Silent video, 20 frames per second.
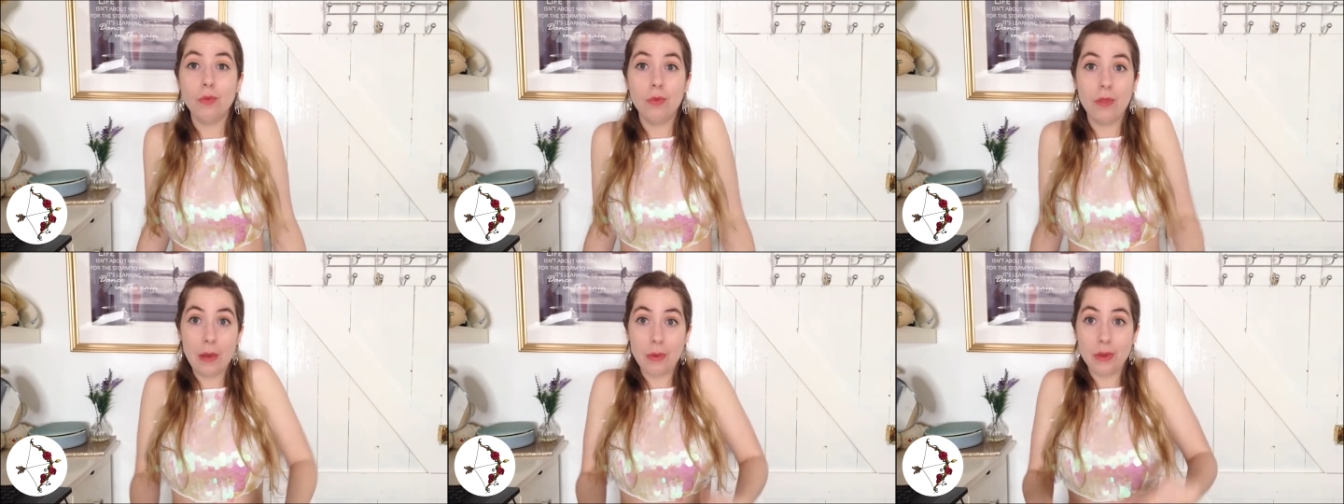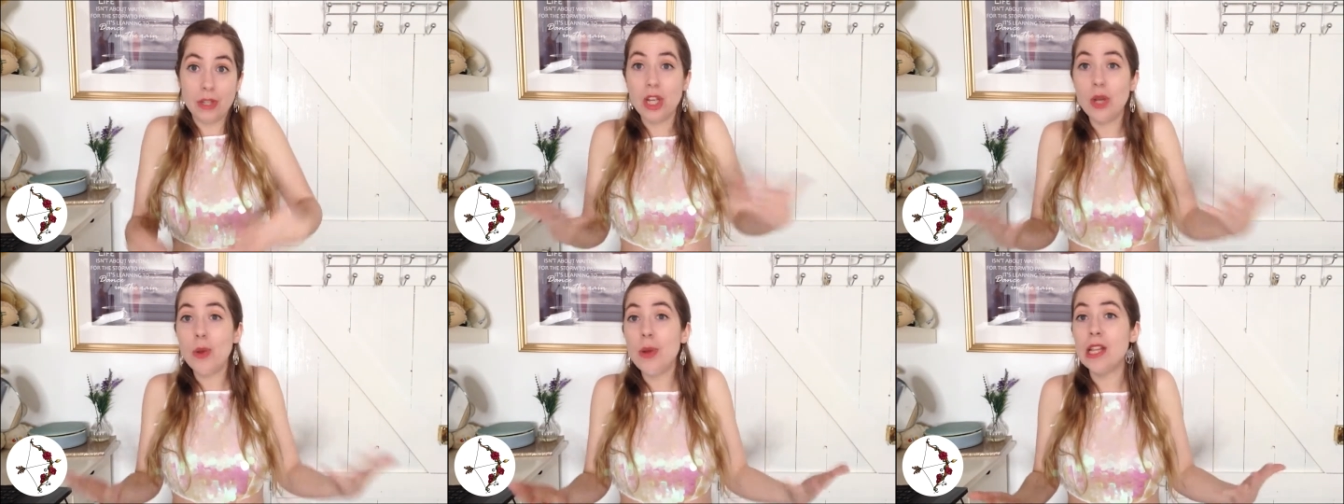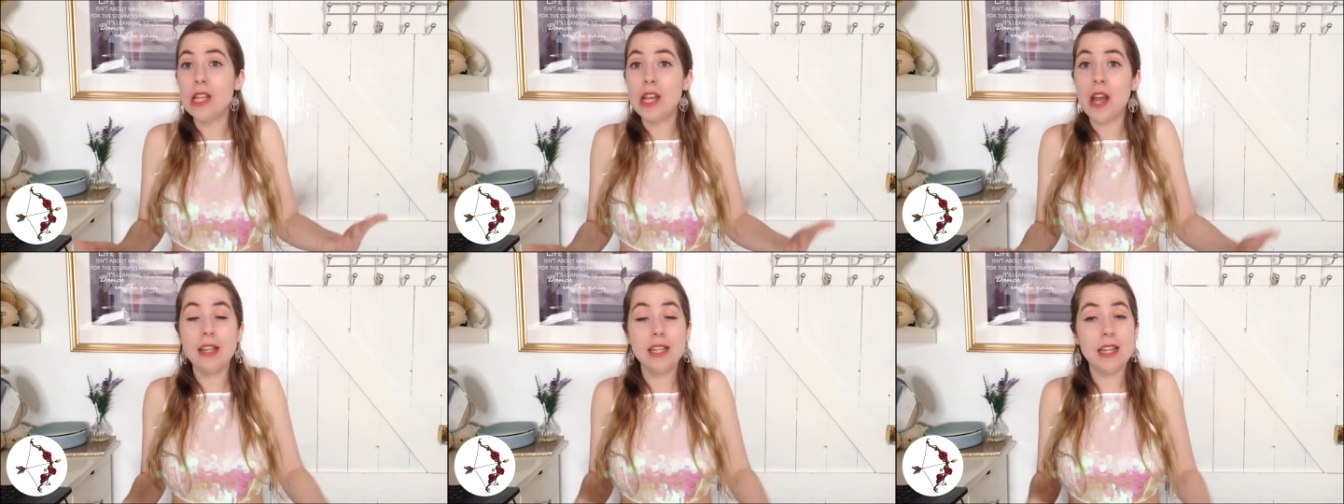were
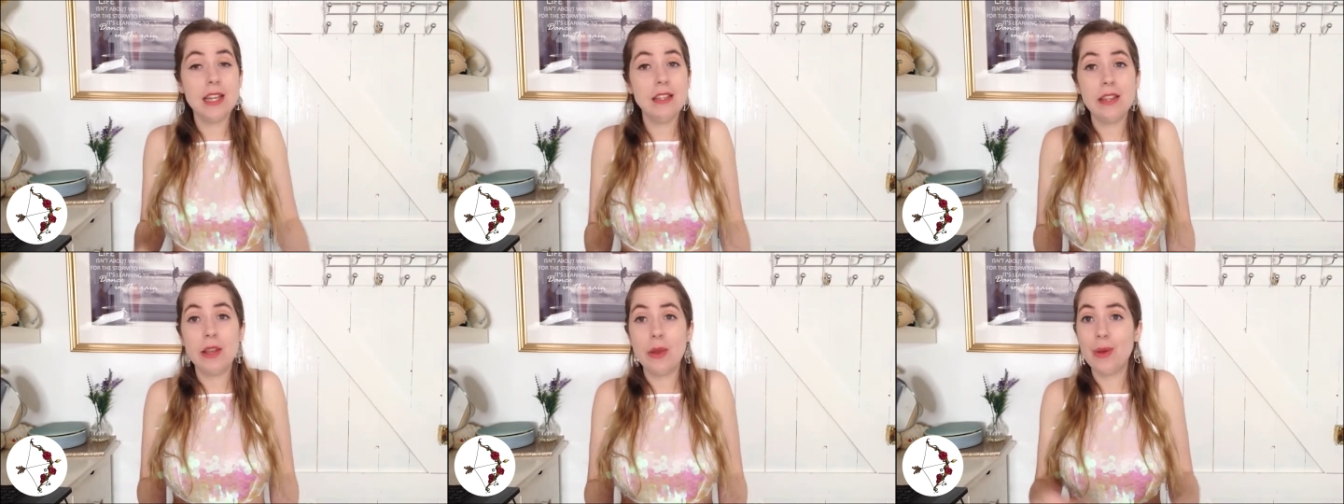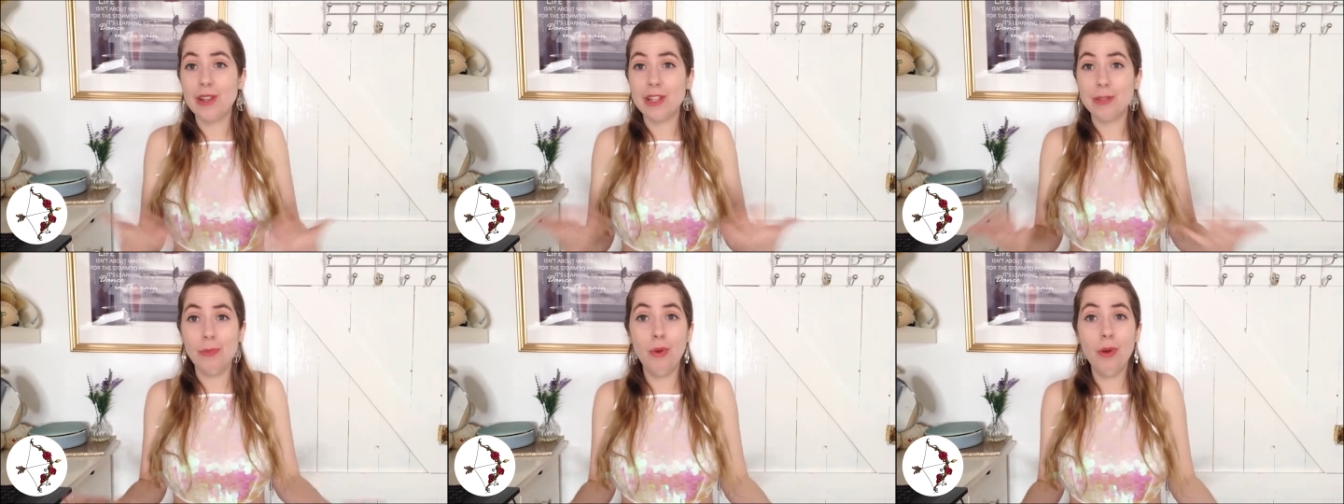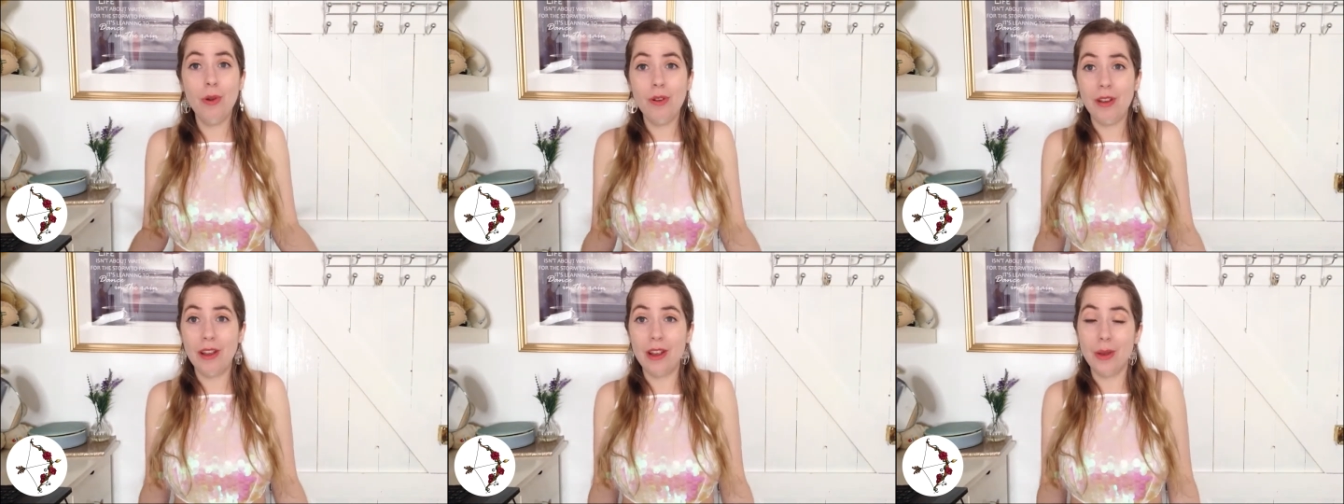doing, the ideas they were
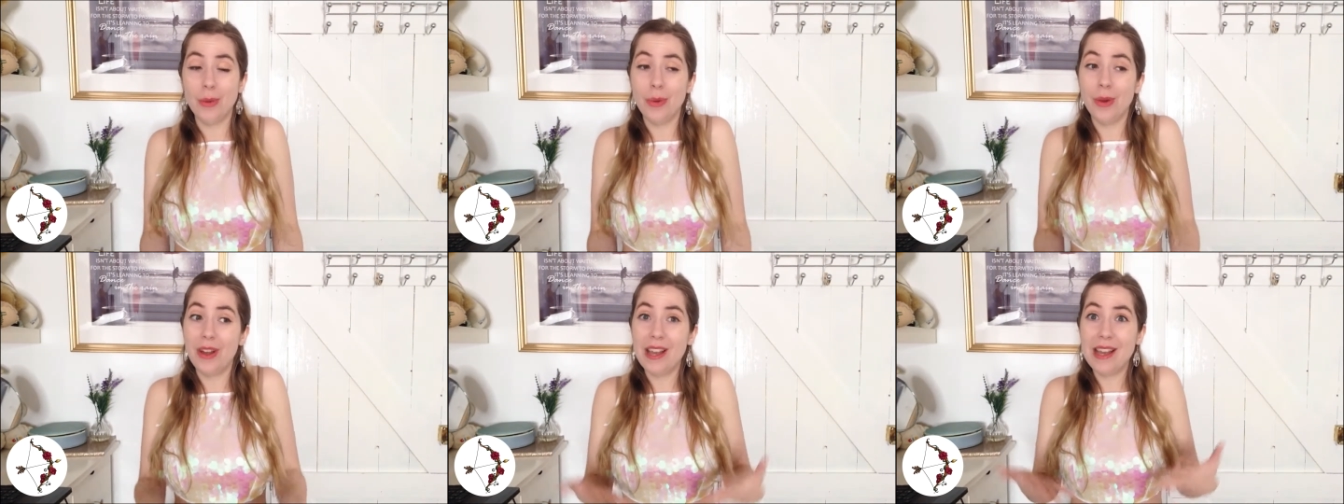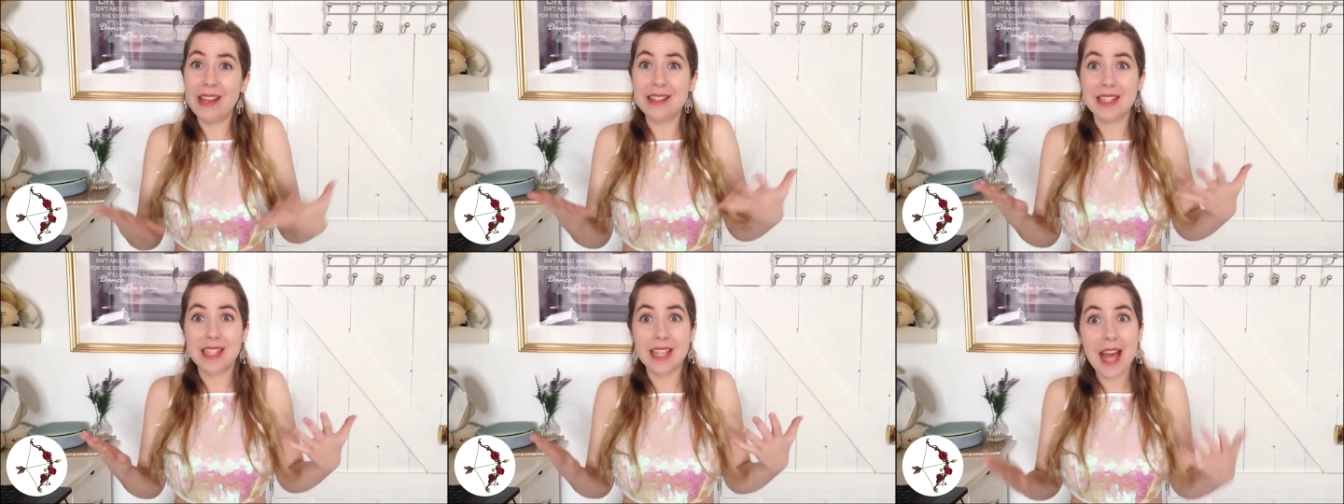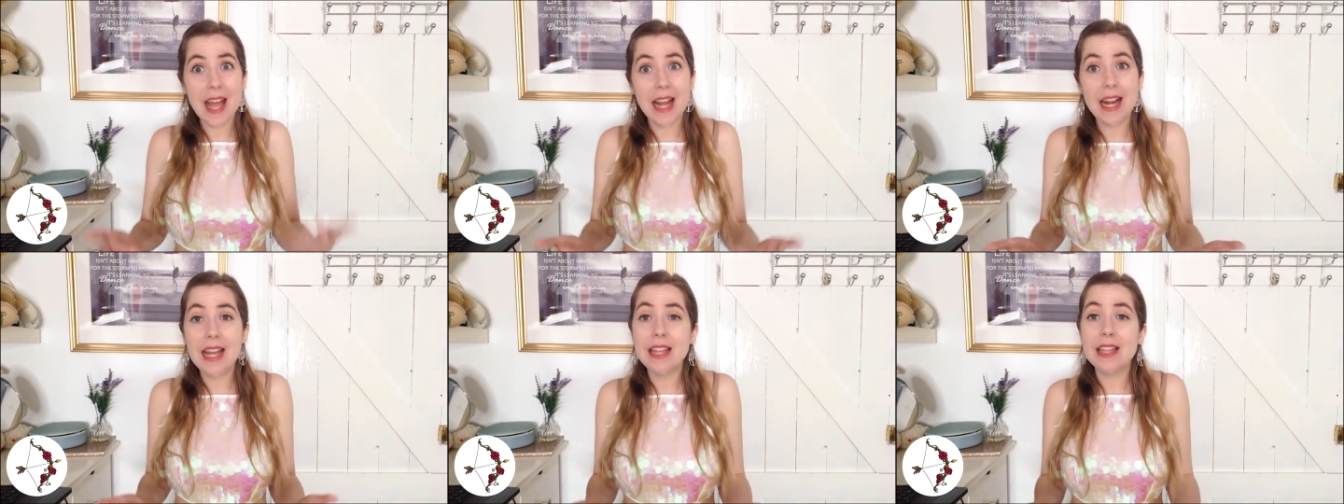exploring were
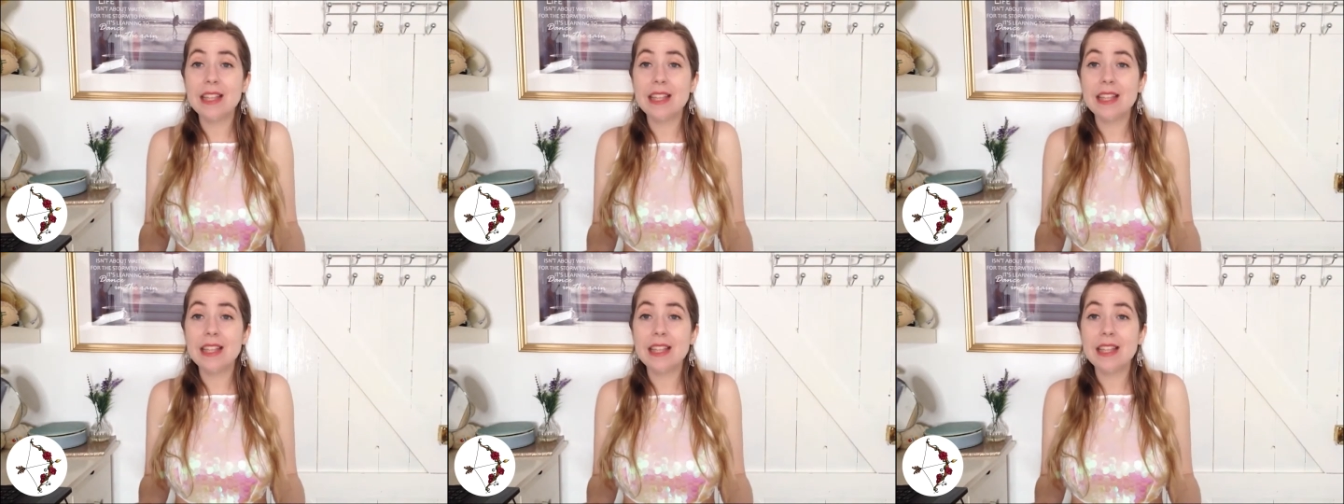exactly